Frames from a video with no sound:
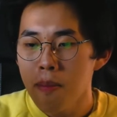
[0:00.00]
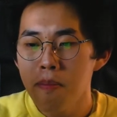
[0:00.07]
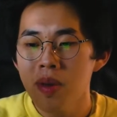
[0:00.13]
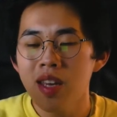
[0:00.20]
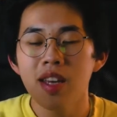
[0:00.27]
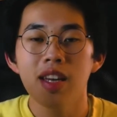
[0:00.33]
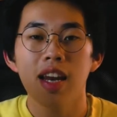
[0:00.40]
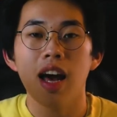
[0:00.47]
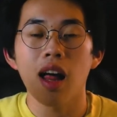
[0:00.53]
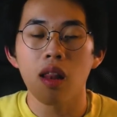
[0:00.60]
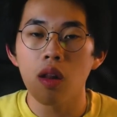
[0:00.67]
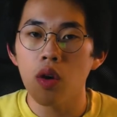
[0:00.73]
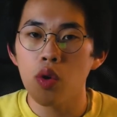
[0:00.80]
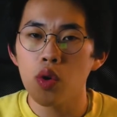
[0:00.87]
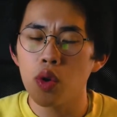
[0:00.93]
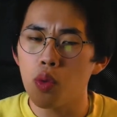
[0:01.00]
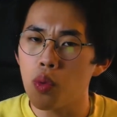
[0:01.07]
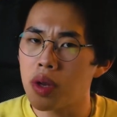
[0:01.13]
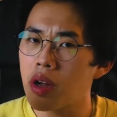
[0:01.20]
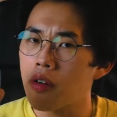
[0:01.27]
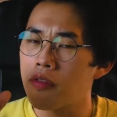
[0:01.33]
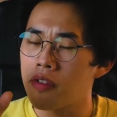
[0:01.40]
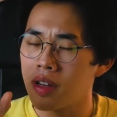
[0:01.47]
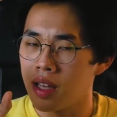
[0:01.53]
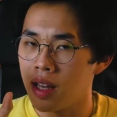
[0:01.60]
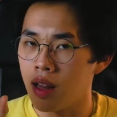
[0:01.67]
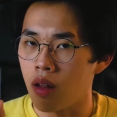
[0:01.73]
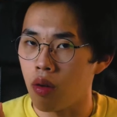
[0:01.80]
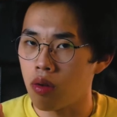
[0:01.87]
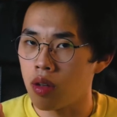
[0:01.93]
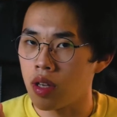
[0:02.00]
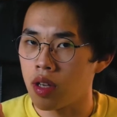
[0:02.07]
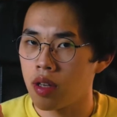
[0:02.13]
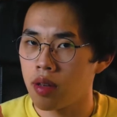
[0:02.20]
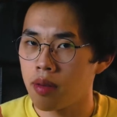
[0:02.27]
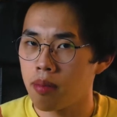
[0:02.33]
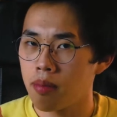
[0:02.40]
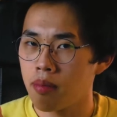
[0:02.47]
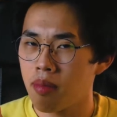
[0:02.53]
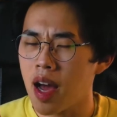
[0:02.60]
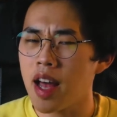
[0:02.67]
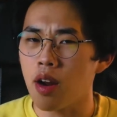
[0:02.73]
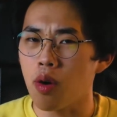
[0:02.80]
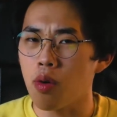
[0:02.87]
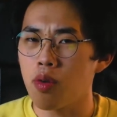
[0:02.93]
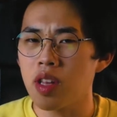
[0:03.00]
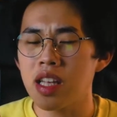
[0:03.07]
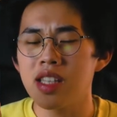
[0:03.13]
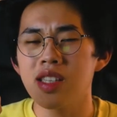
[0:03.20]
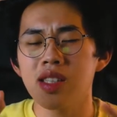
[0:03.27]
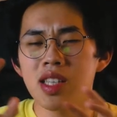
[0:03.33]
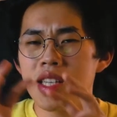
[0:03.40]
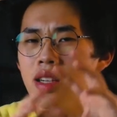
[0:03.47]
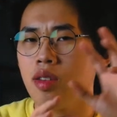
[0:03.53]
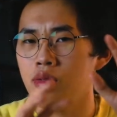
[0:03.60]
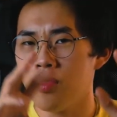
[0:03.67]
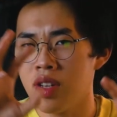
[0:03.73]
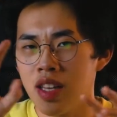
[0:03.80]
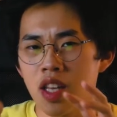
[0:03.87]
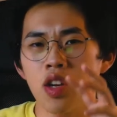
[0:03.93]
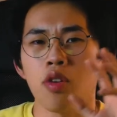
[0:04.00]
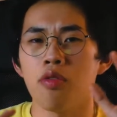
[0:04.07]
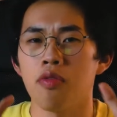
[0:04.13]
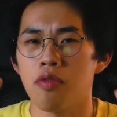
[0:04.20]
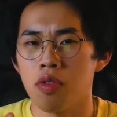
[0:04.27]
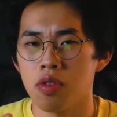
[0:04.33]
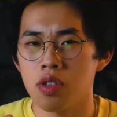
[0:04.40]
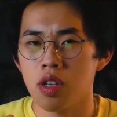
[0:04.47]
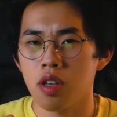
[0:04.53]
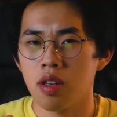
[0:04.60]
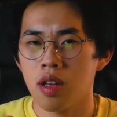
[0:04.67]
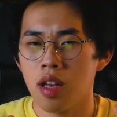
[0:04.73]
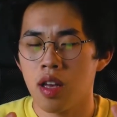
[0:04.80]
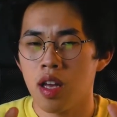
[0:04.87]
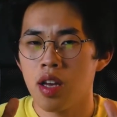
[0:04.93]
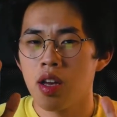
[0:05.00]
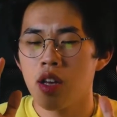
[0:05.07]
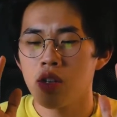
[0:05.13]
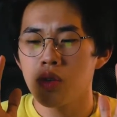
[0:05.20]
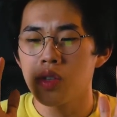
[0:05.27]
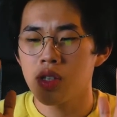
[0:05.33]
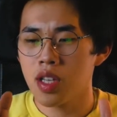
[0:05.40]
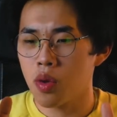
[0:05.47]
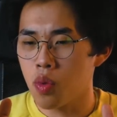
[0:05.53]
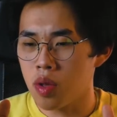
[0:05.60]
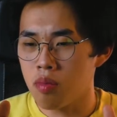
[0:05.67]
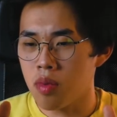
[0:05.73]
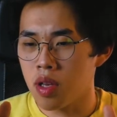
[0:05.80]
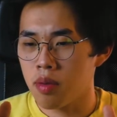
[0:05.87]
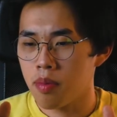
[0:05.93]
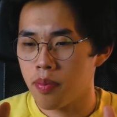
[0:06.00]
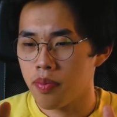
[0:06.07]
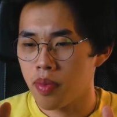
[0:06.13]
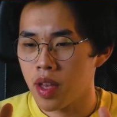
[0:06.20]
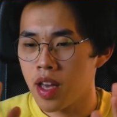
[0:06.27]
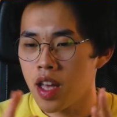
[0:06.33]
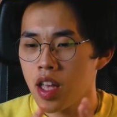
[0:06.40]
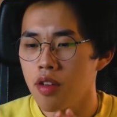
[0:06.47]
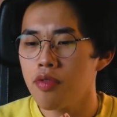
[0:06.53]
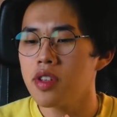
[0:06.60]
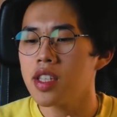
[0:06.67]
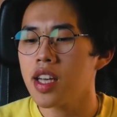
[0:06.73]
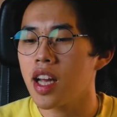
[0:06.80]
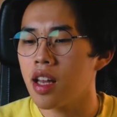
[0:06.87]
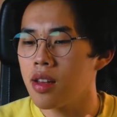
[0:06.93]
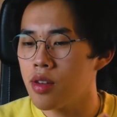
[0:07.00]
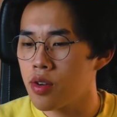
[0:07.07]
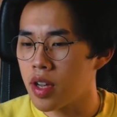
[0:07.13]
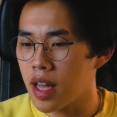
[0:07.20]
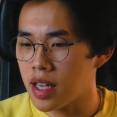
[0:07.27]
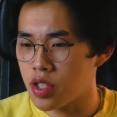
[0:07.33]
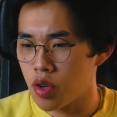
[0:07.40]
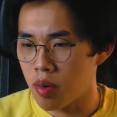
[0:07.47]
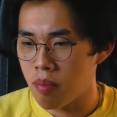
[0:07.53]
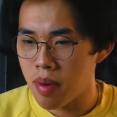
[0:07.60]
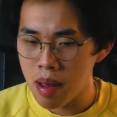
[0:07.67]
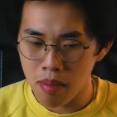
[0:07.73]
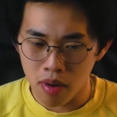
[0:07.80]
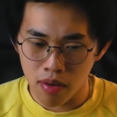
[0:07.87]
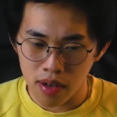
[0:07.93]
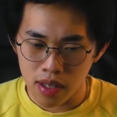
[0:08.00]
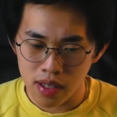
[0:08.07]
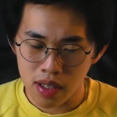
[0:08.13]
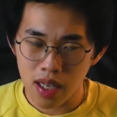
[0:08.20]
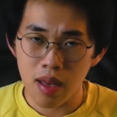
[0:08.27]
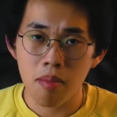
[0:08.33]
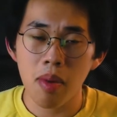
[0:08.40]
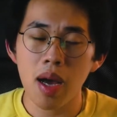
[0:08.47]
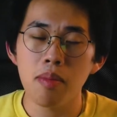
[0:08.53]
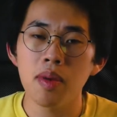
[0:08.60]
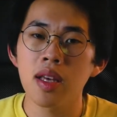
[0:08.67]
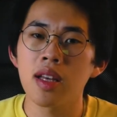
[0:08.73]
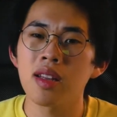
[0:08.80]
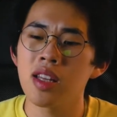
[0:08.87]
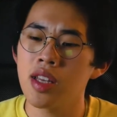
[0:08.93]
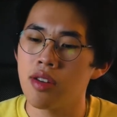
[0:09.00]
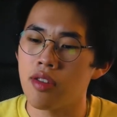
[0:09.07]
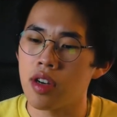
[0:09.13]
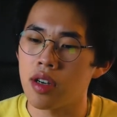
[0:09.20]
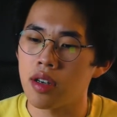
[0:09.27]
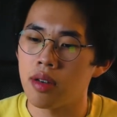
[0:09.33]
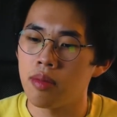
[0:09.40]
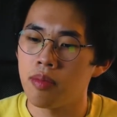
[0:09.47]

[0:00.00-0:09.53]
being alone without feeling lonely. I know, it's still really confusing. So stick with me. If you take a look at your memories, it might be clearer.